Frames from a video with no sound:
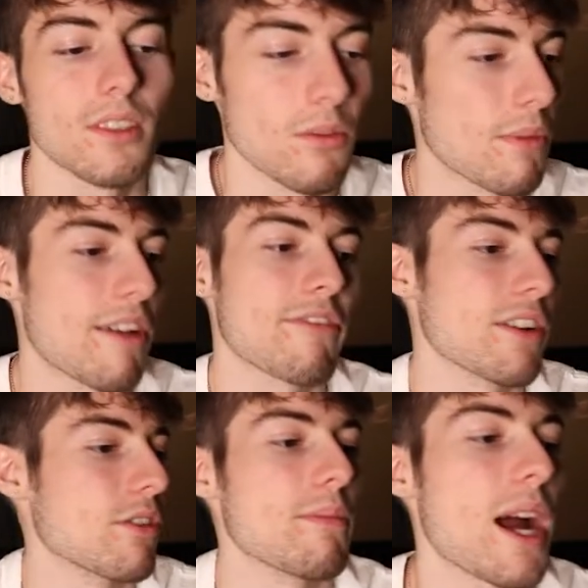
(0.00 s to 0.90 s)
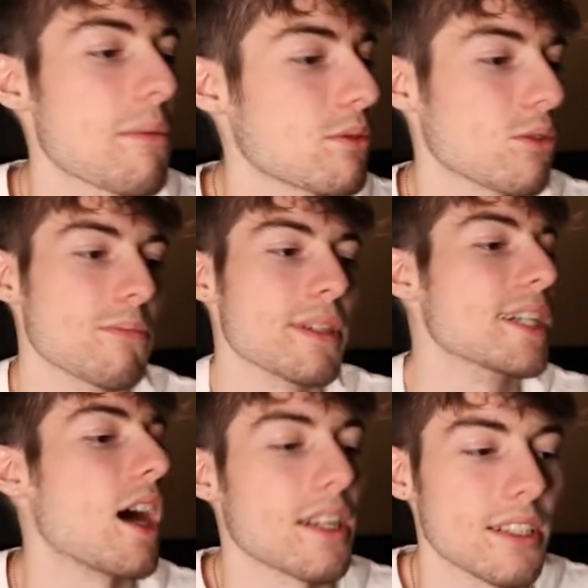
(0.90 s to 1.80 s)
my favorite maps, what would be
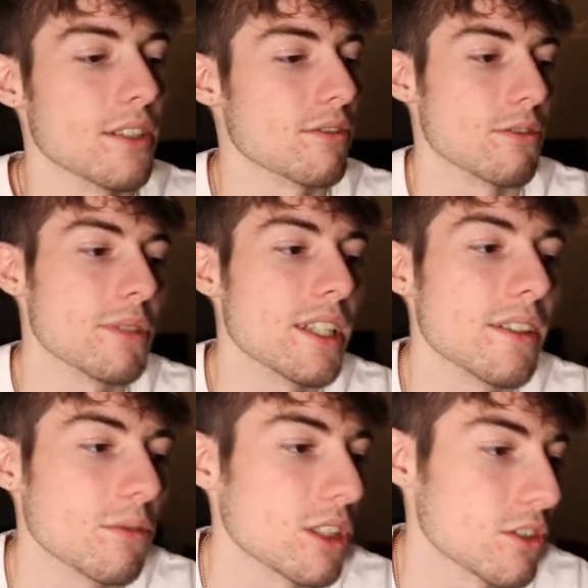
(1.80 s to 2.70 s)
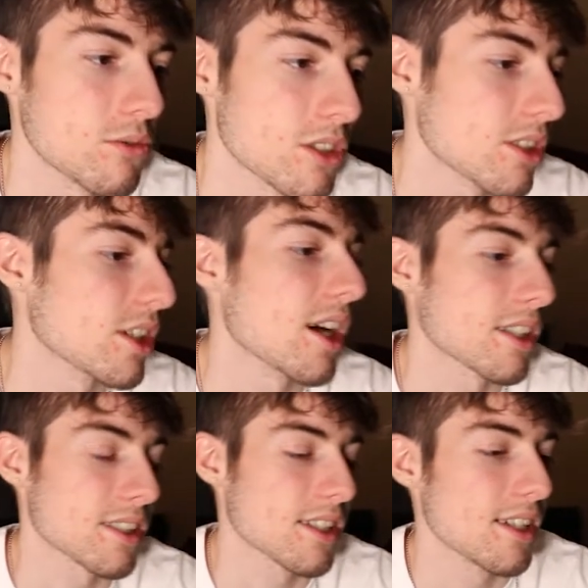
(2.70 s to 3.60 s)
God tier for me and what
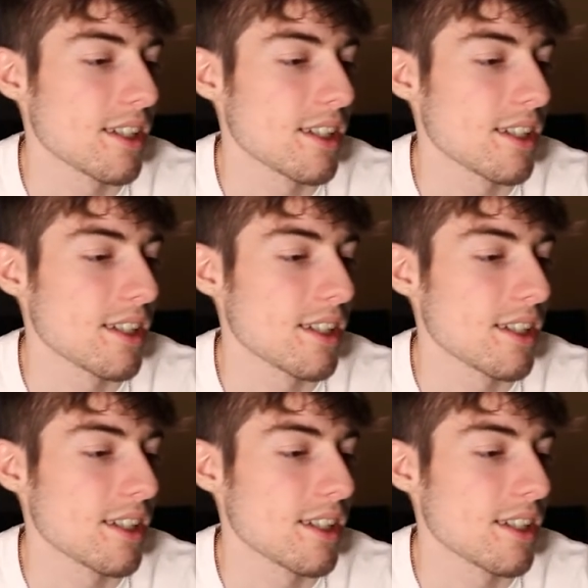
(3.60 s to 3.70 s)
sucks.